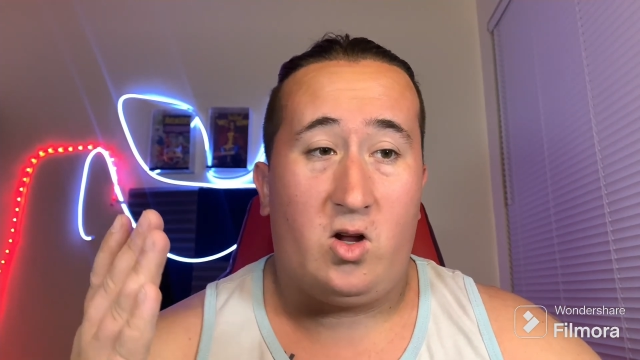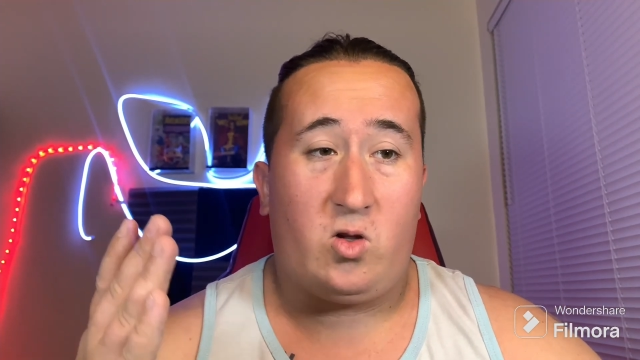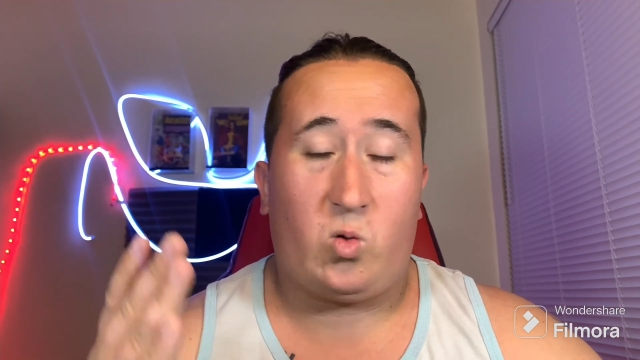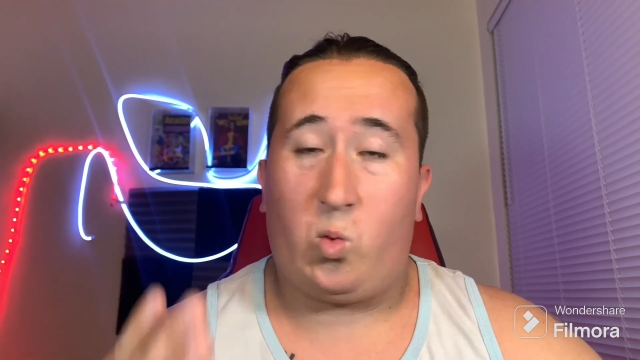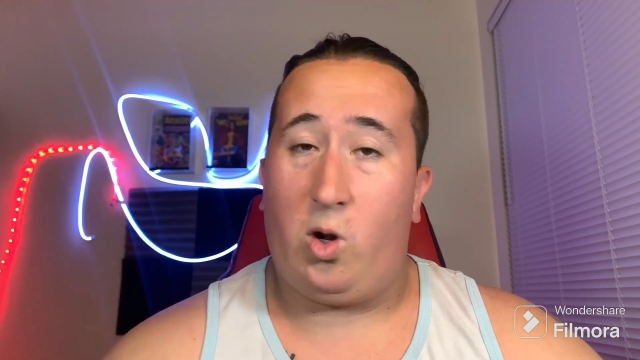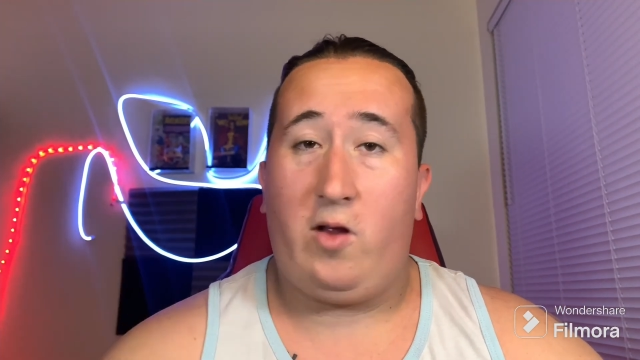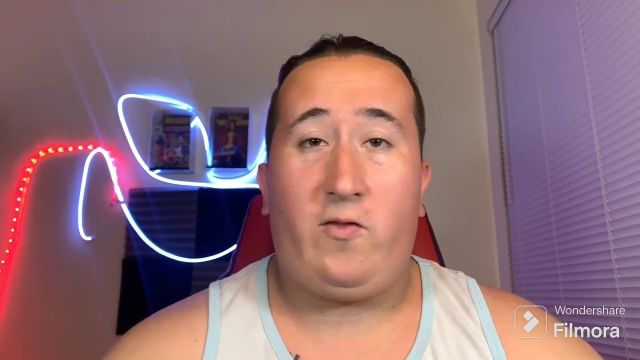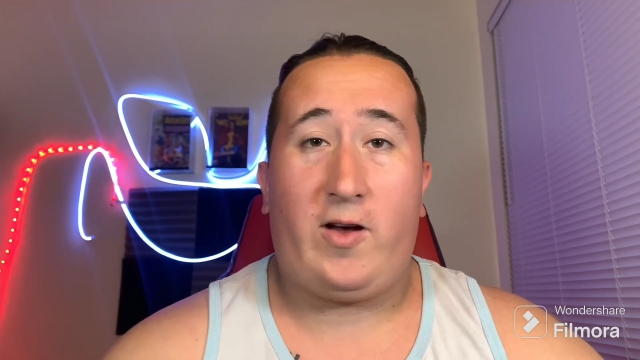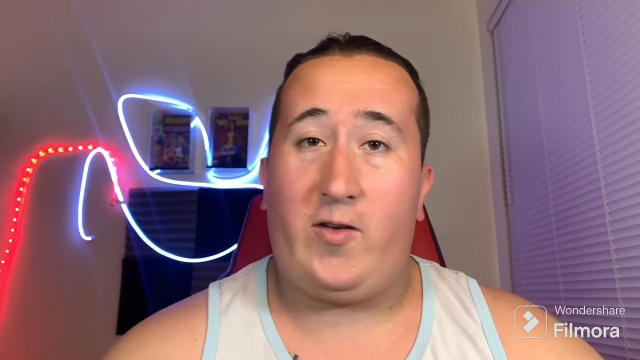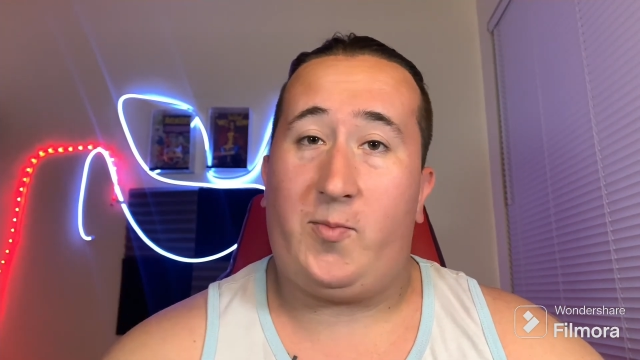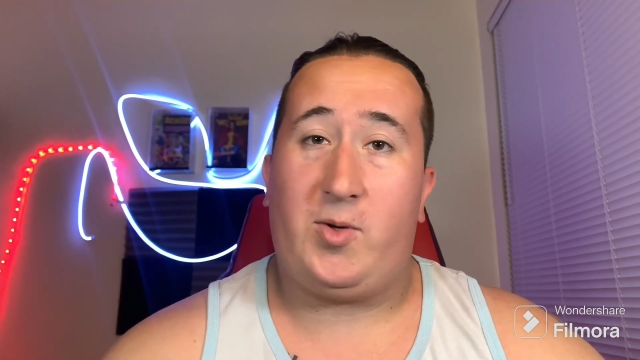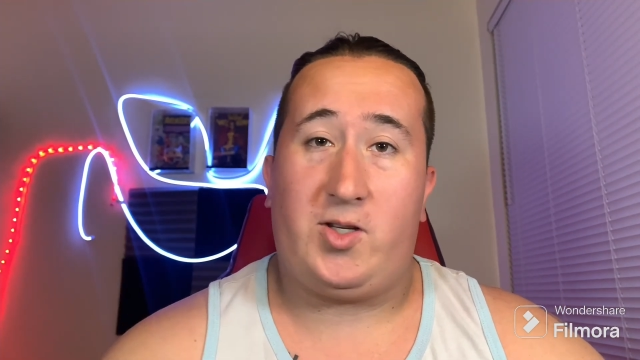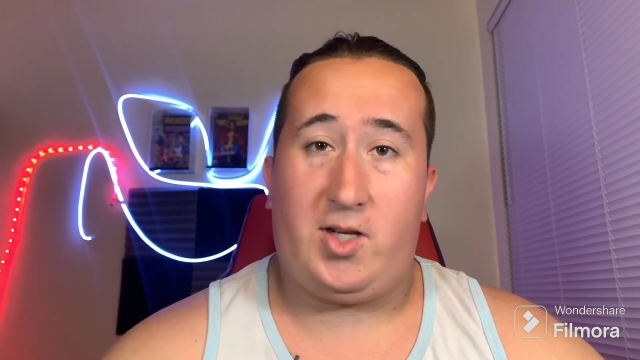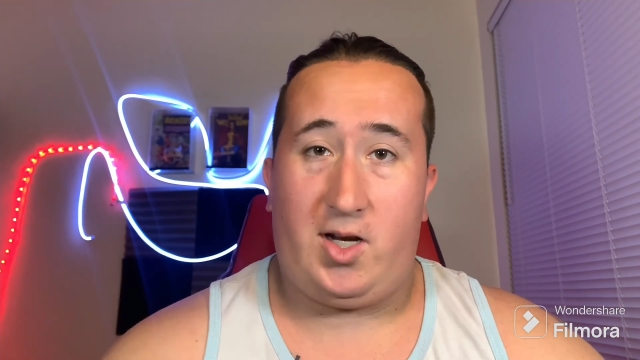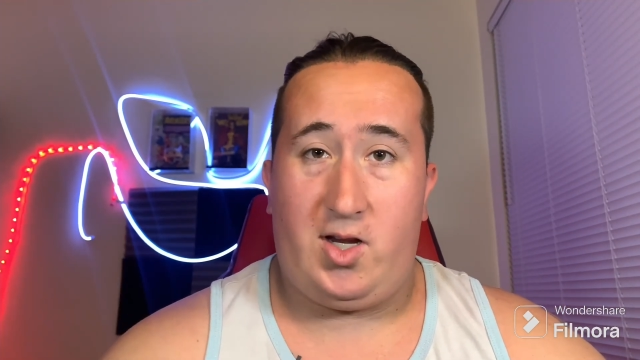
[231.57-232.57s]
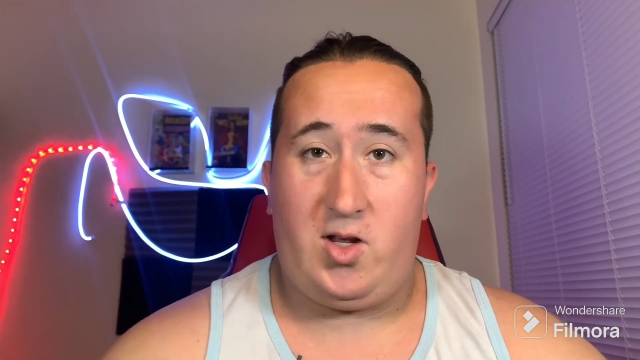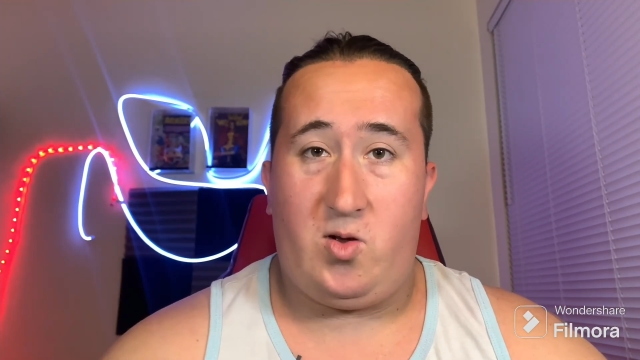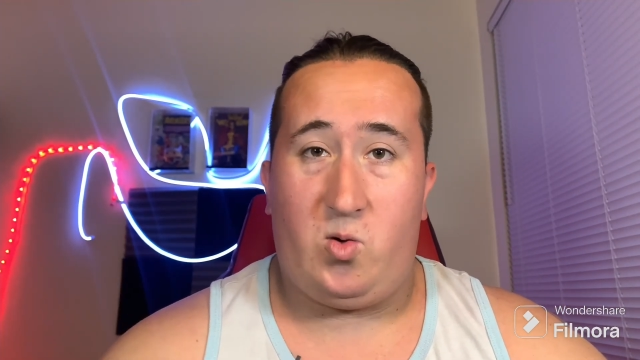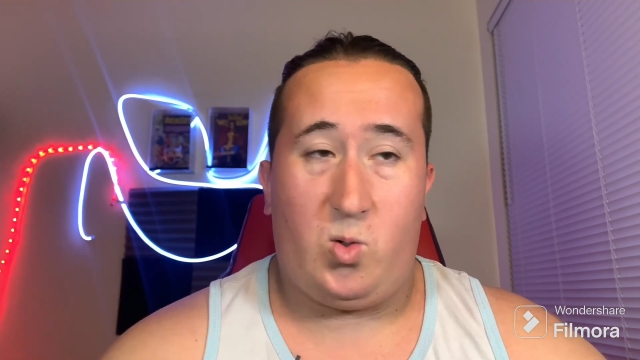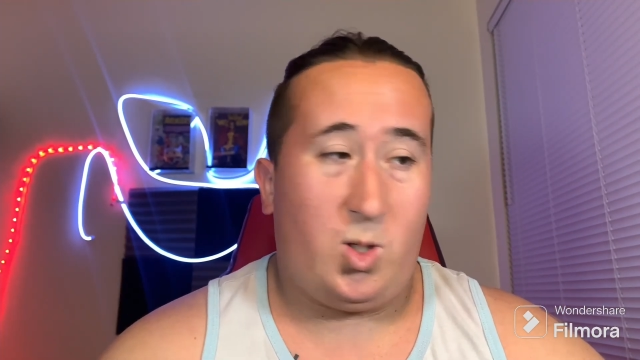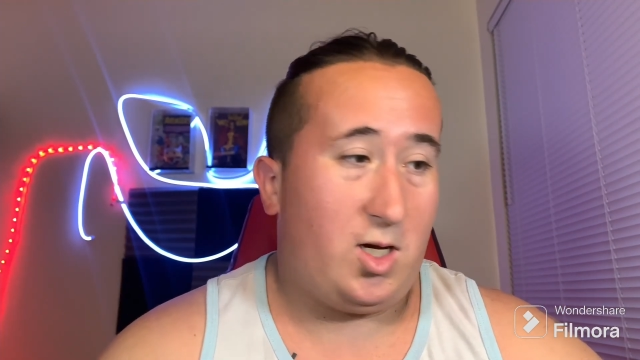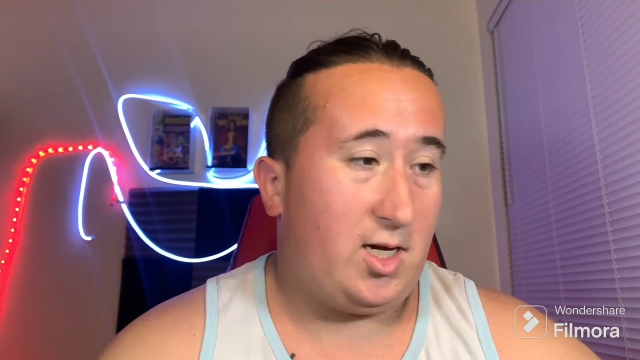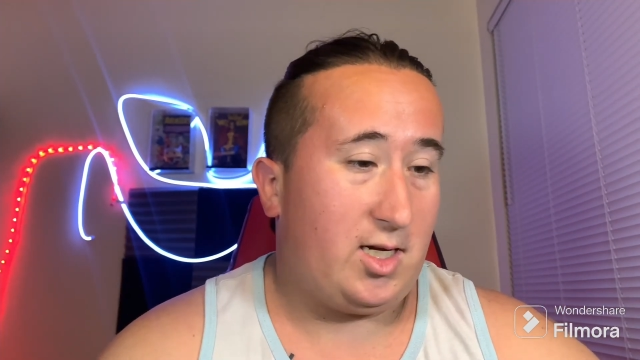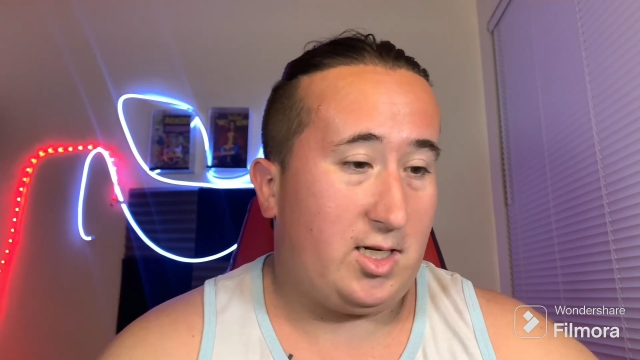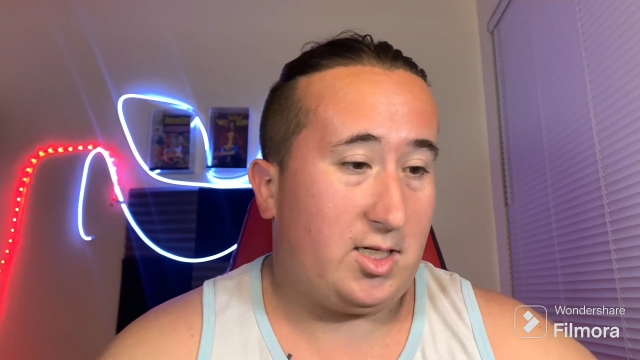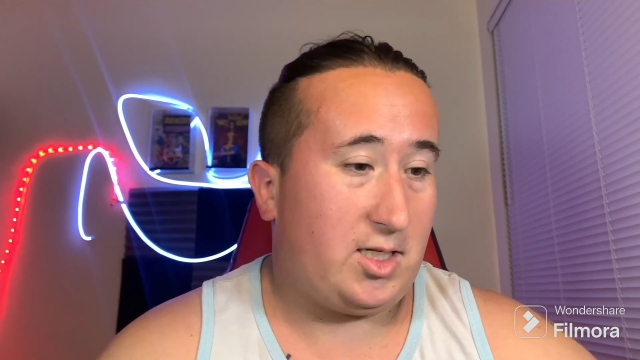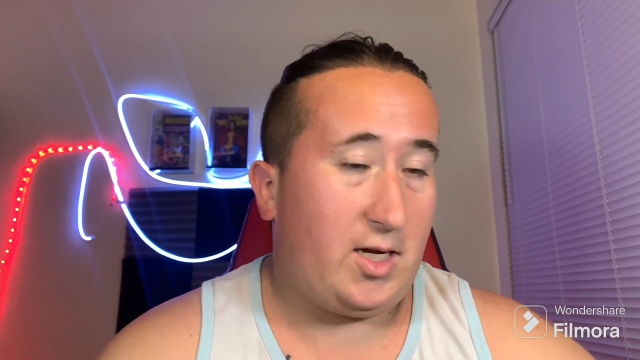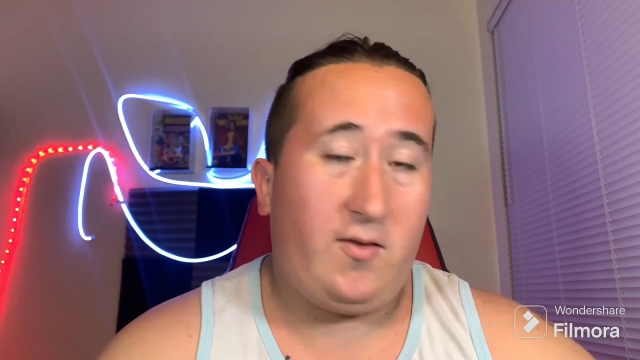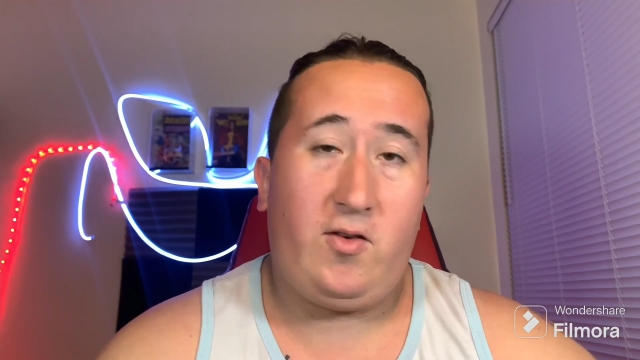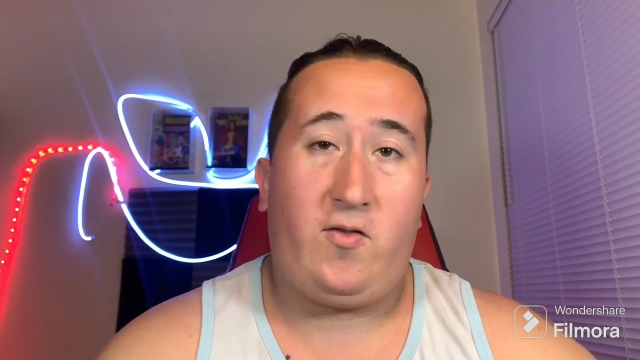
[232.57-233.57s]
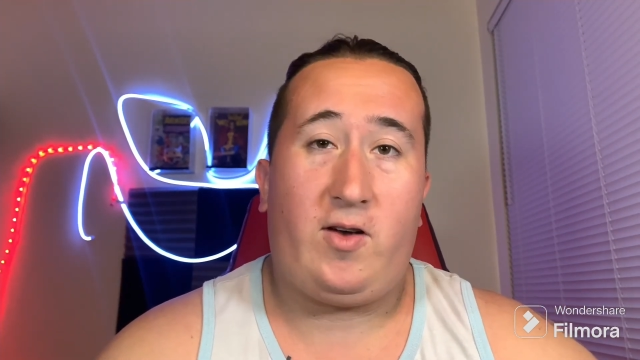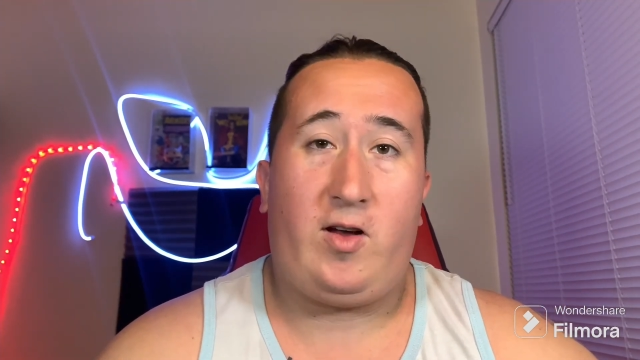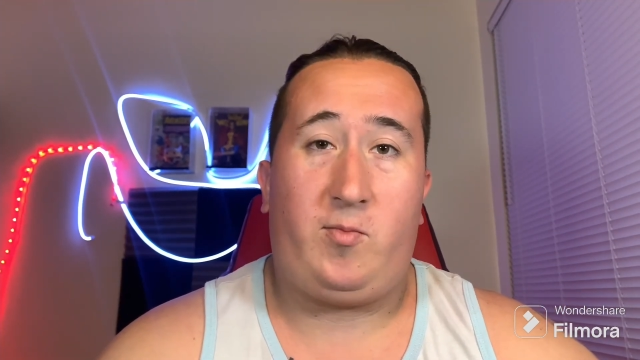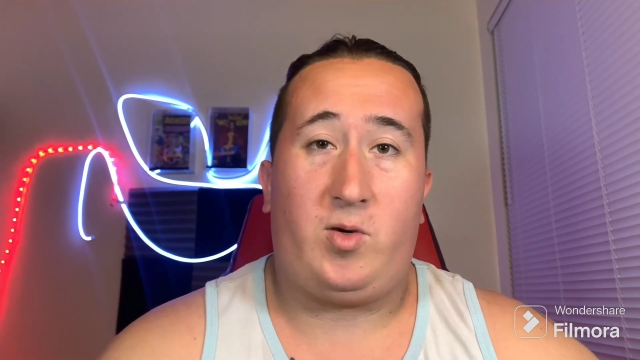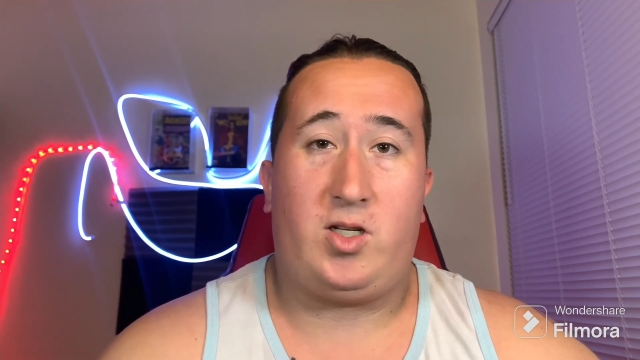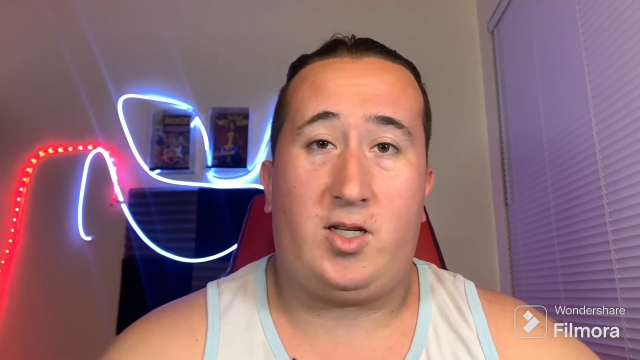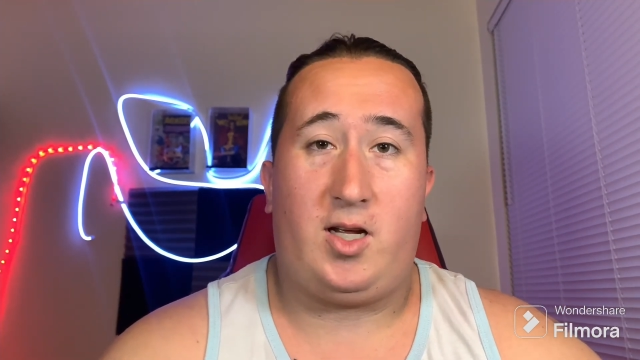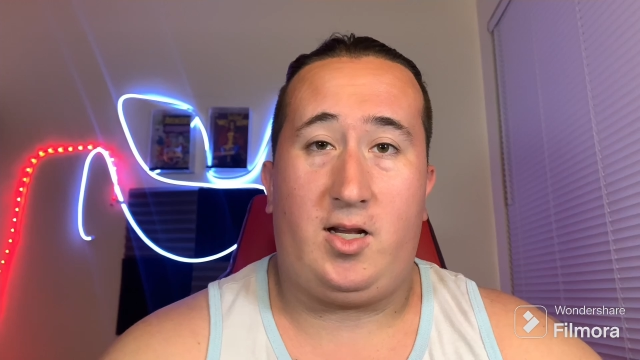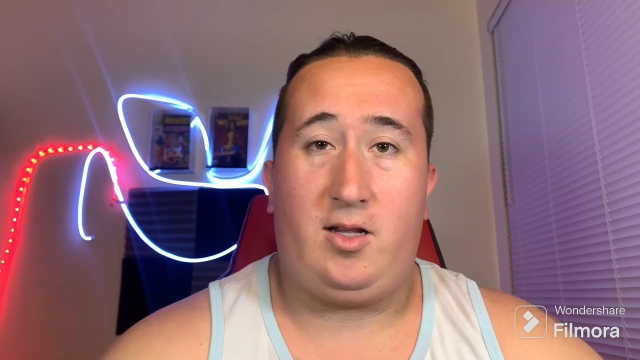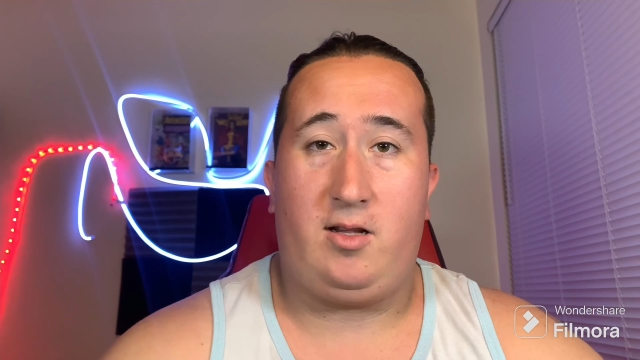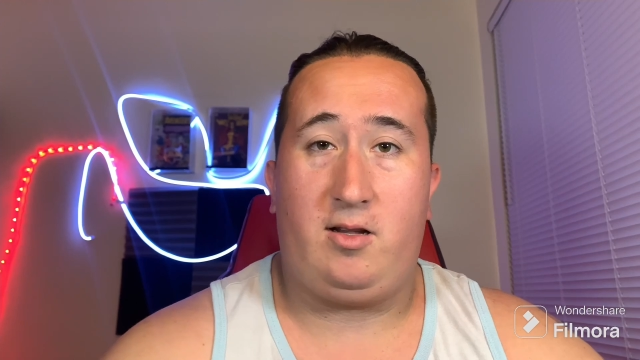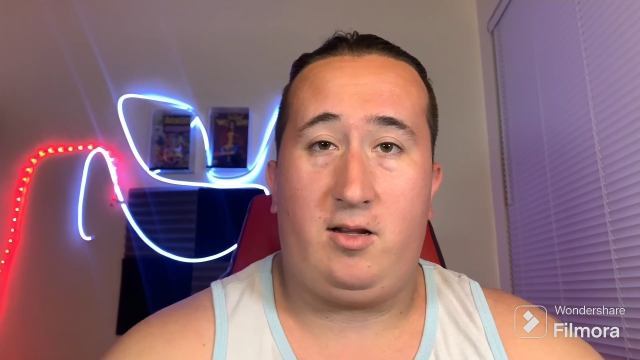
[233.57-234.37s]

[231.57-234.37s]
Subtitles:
25% you, 75%